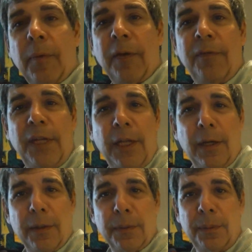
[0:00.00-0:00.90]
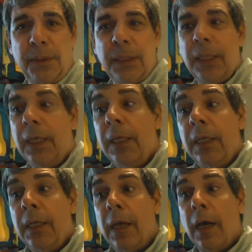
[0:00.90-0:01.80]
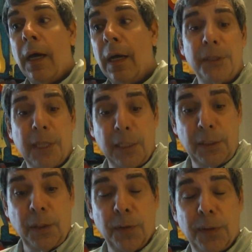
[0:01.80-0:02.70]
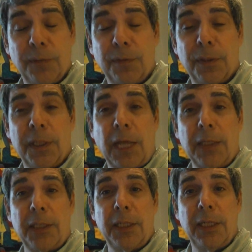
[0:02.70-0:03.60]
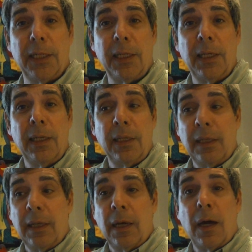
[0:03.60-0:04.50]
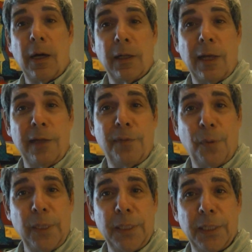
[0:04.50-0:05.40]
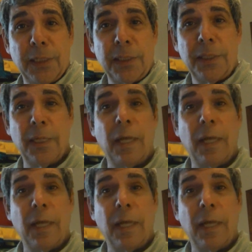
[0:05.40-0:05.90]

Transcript: my video uh, just got chosen for Saatchi Online Voices.